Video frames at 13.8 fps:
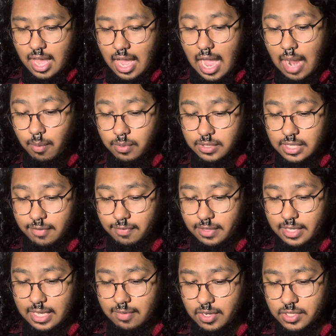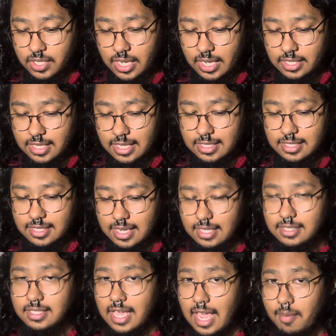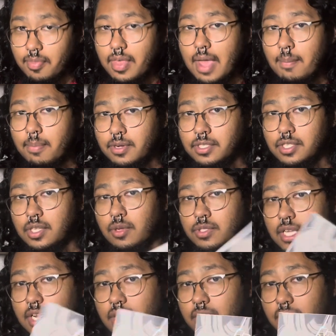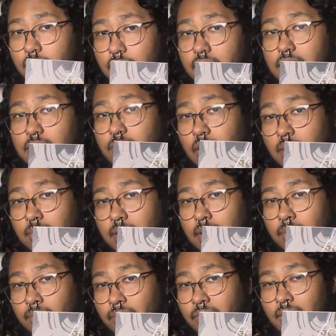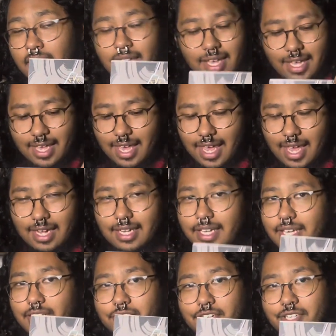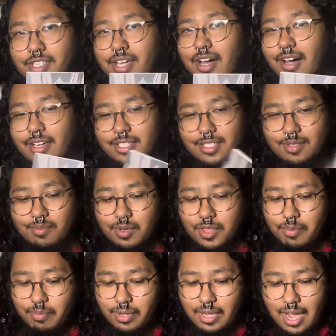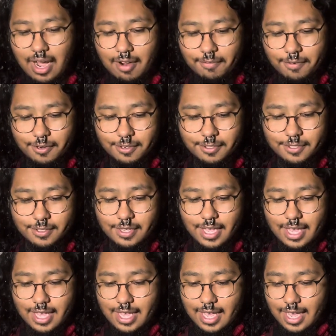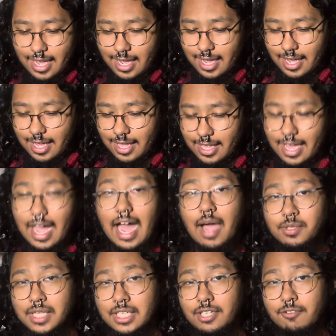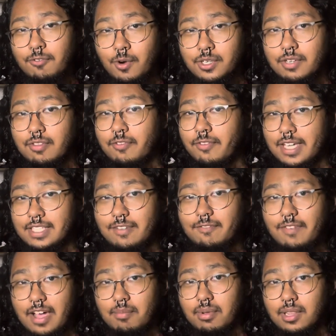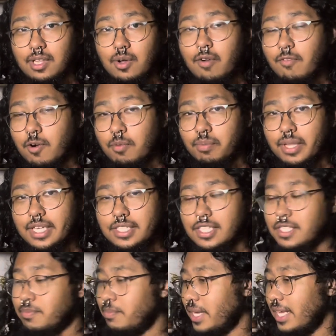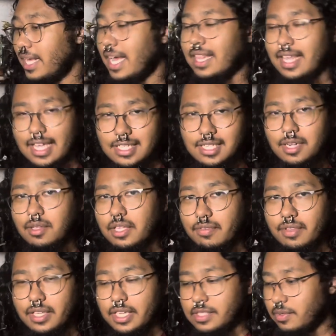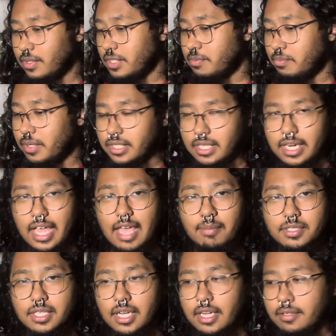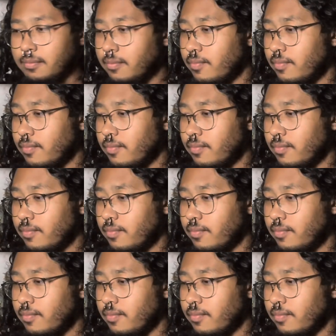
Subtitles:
I would definitely give it a taste and say, damn, that person knows how to cook. You see what I mean? And it's just awesome what the book offers. Uh, I was actually fortunate to find this at Five Below of all places, but like I said, I'll leave a link to all these books on Amazon.